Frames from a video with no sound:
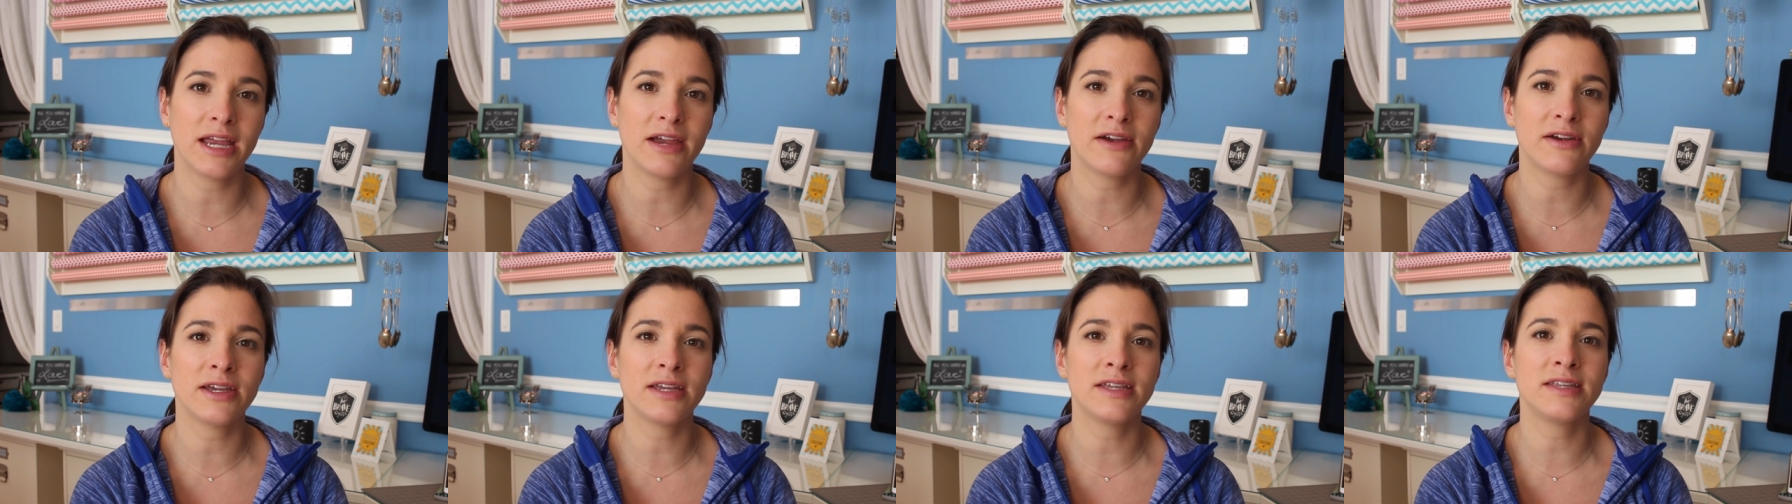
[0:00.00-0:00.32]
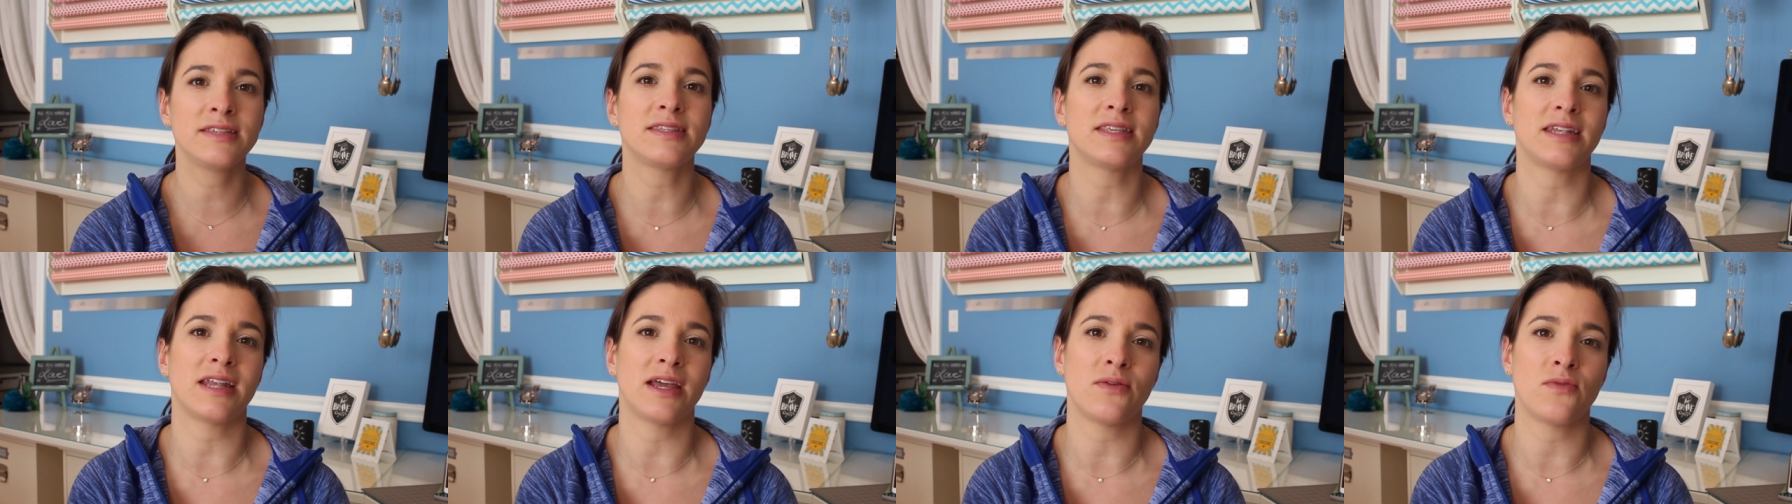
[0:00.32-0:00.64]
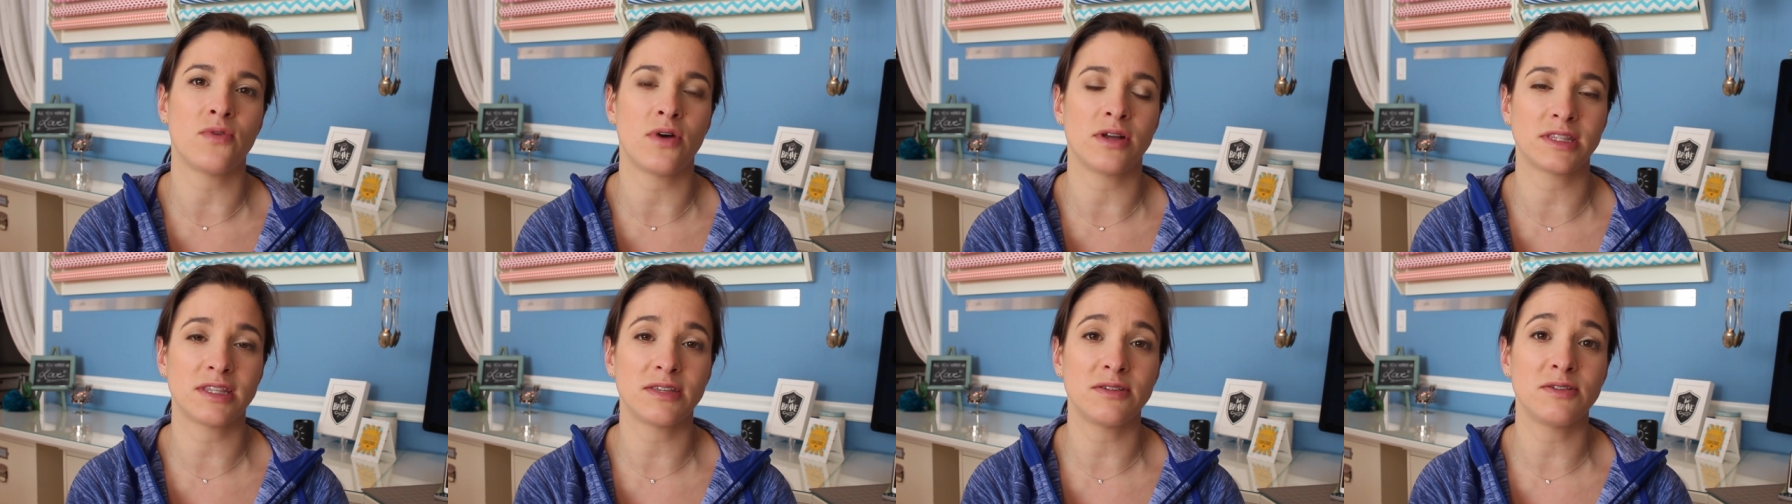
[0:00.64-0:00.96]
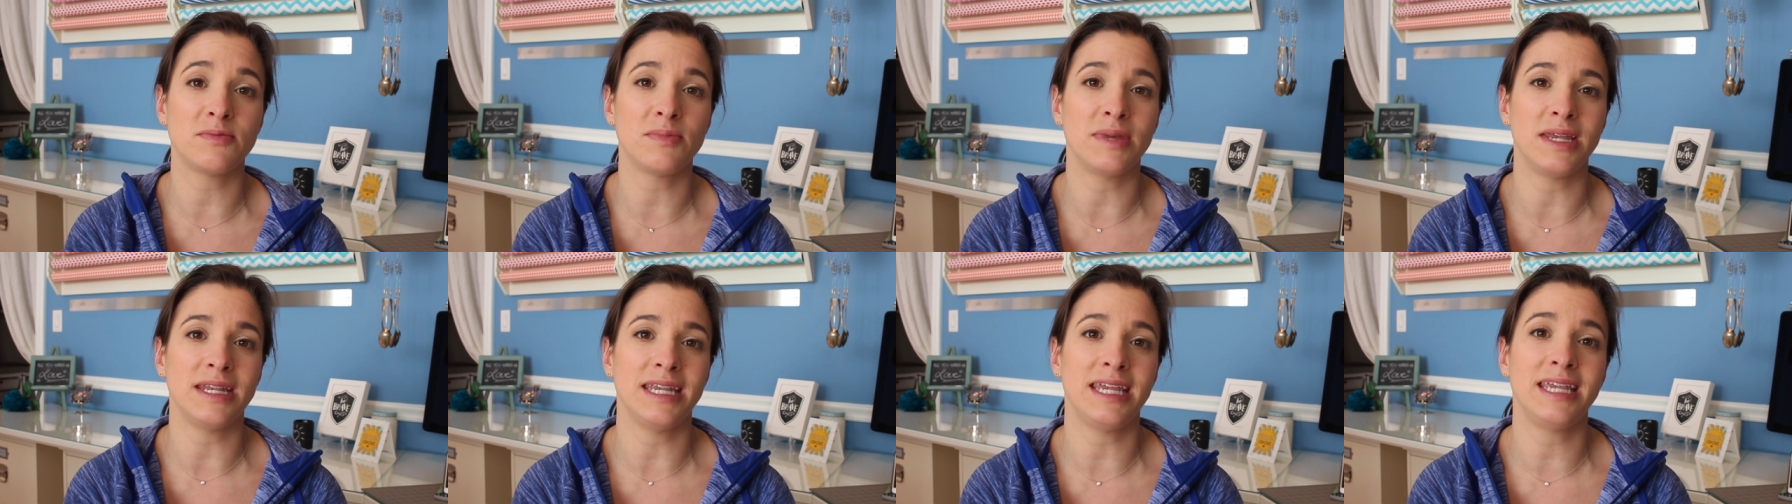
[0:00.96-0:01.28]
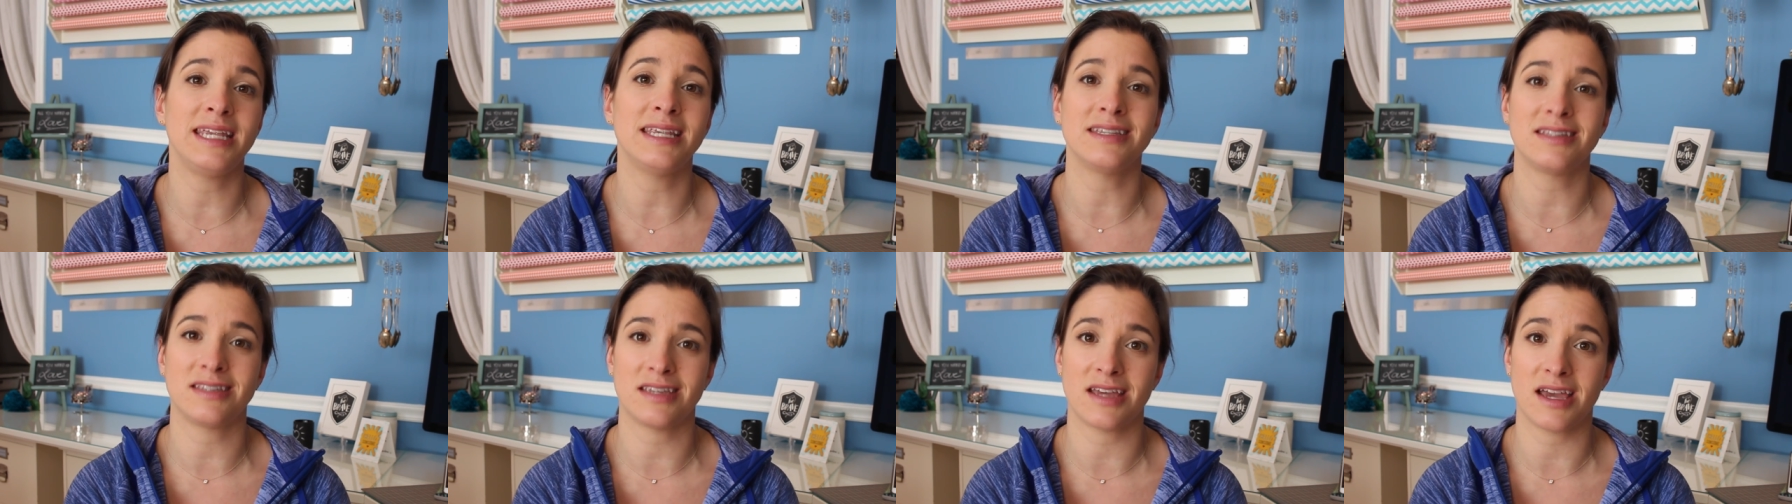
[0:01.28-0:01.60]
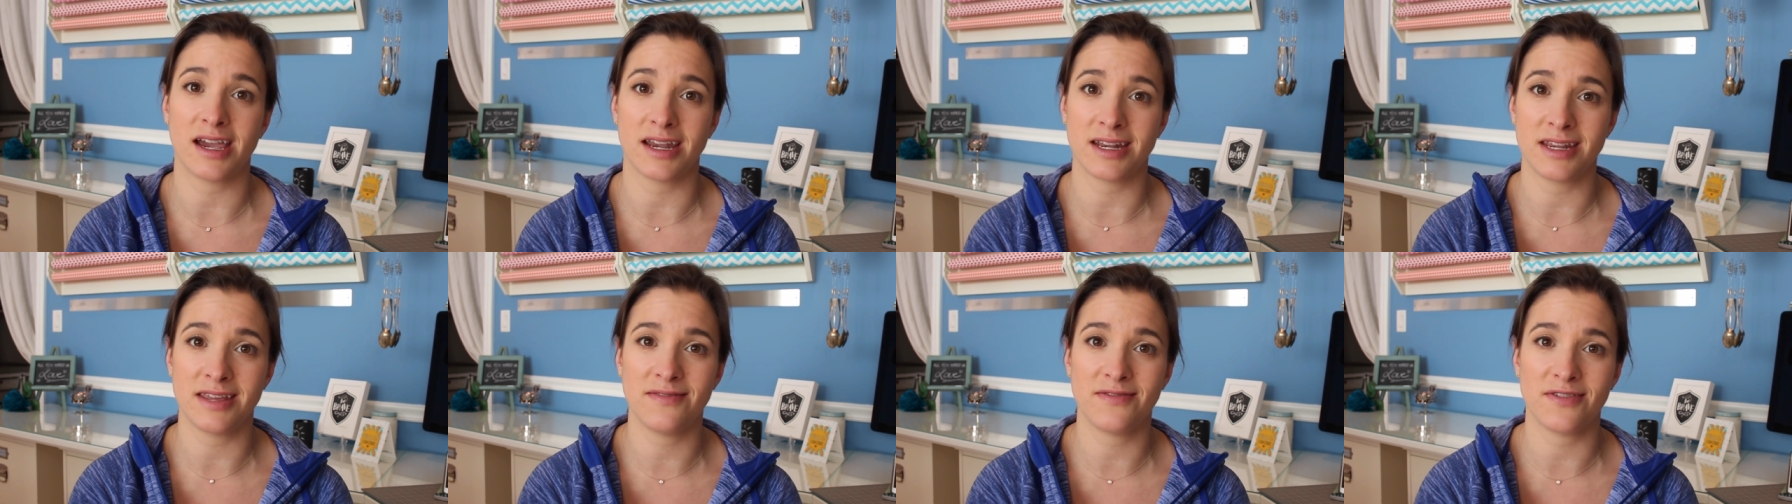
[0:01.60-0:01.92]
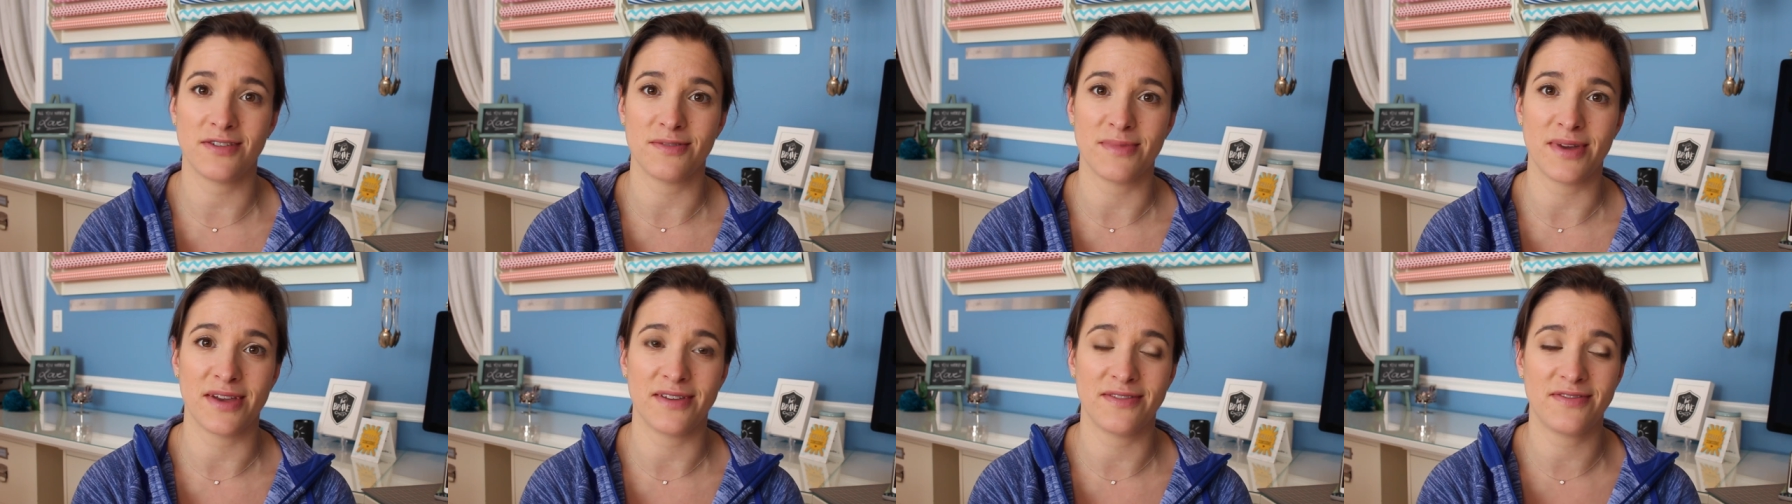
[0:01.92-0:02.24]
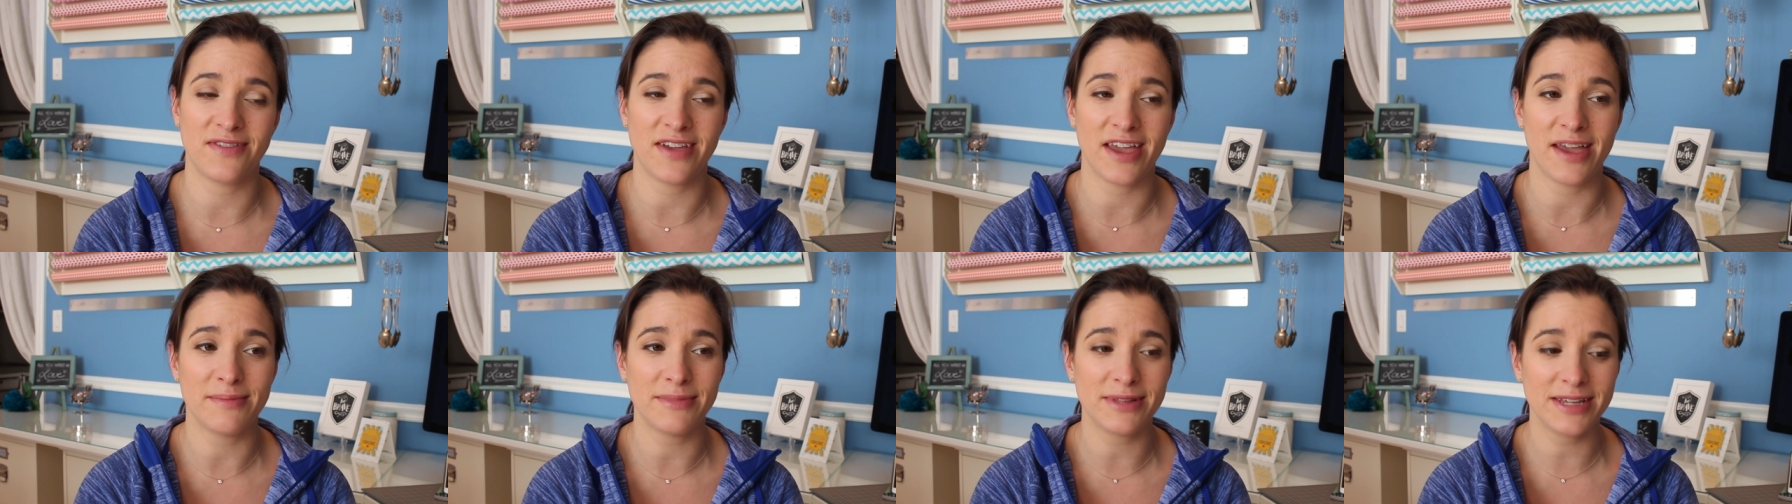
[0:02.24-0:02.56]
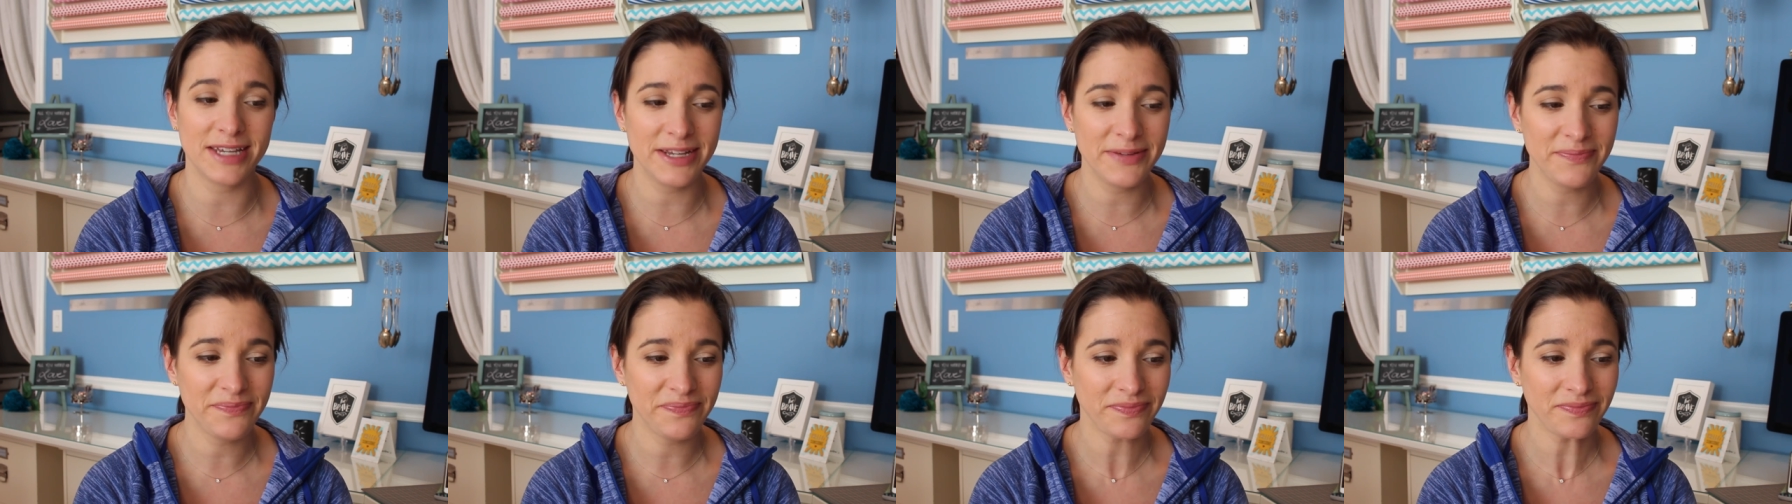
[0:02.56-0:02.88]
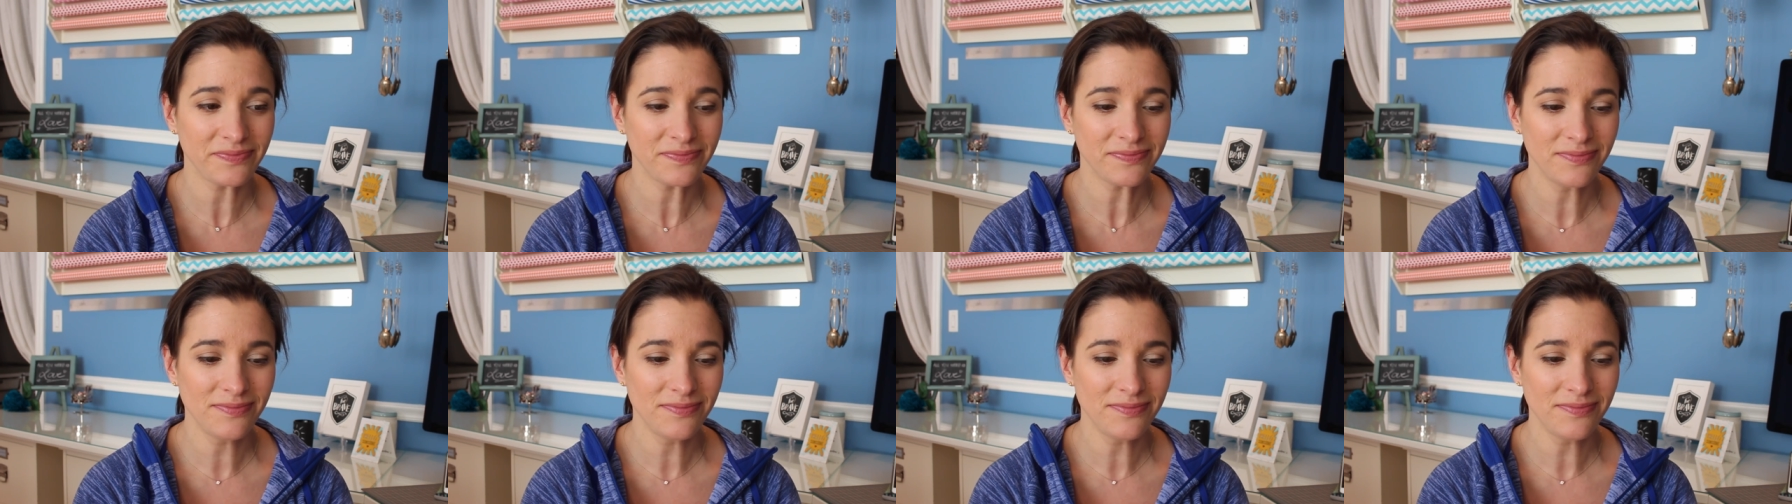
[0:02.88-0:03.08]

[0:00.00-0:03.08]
areas and I want them to be neat and tidy for my family.